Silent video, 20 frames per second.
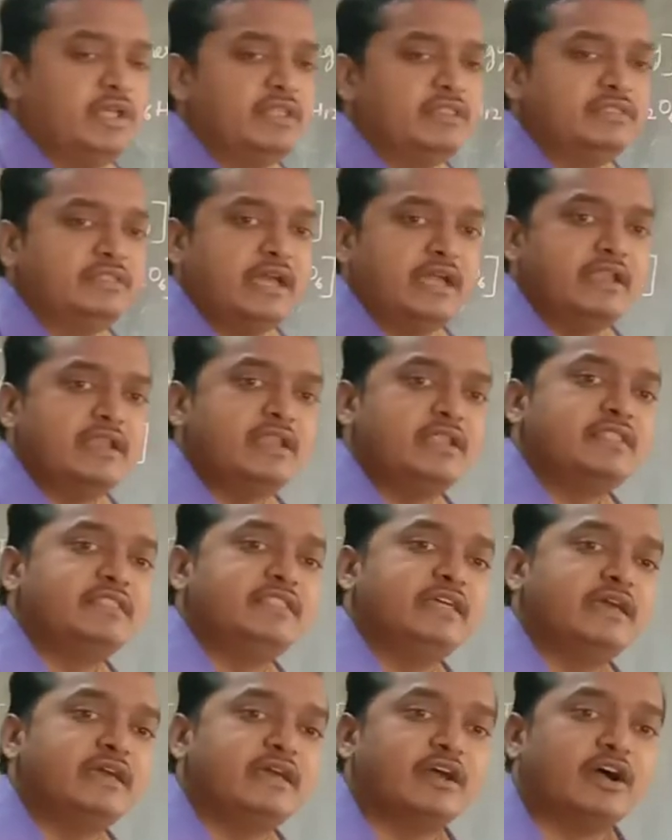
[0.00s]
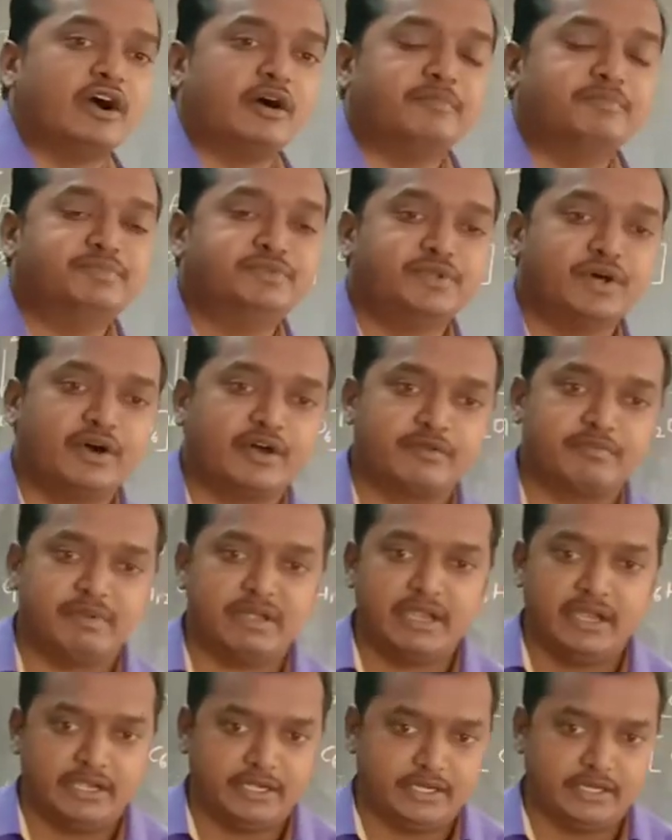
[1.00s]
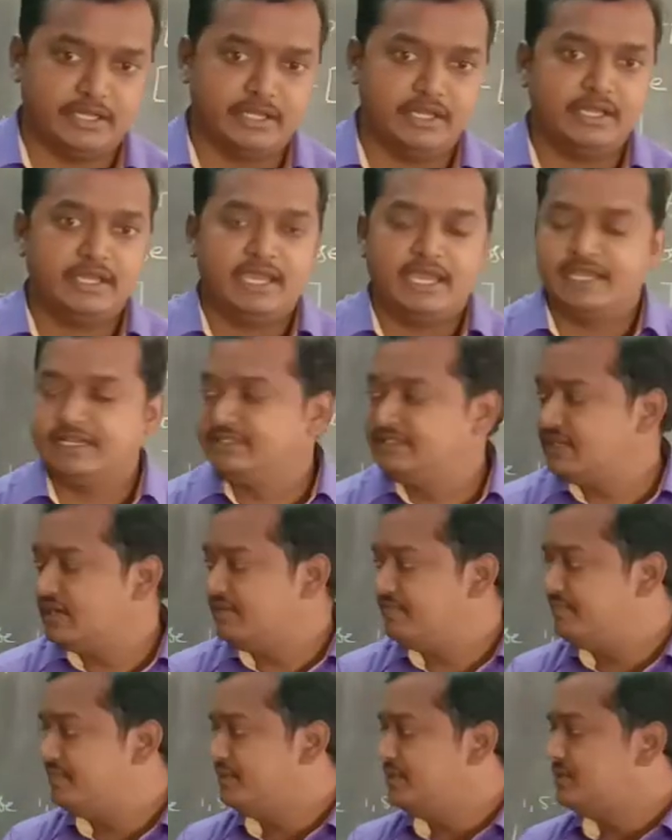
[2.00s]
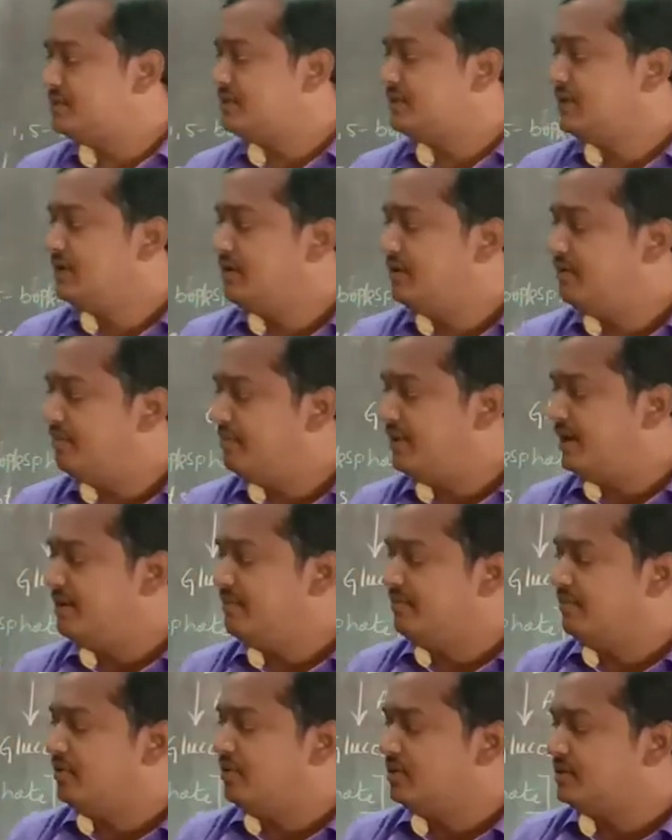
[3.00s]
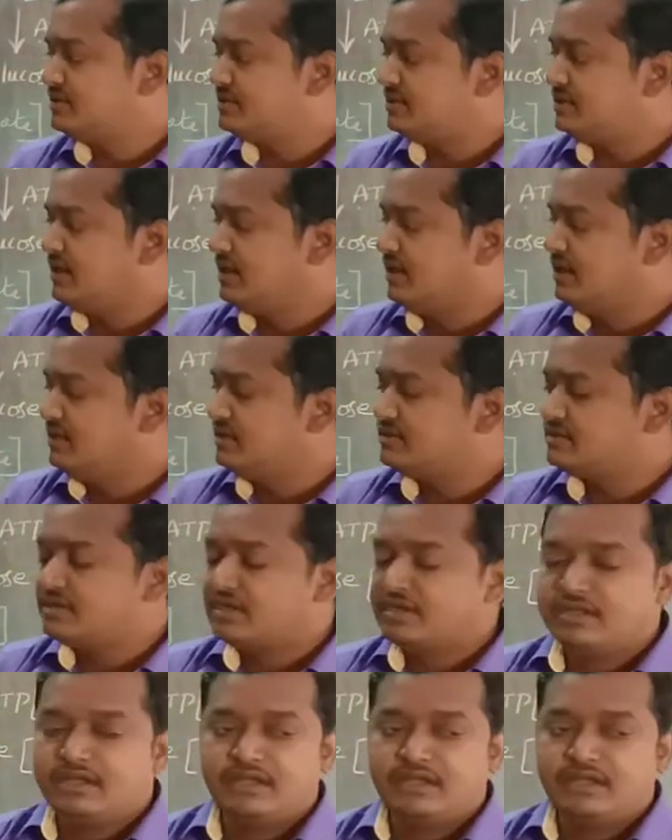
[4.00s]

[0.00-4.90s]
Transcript: then they absorb it. Examples: bread molds, gills,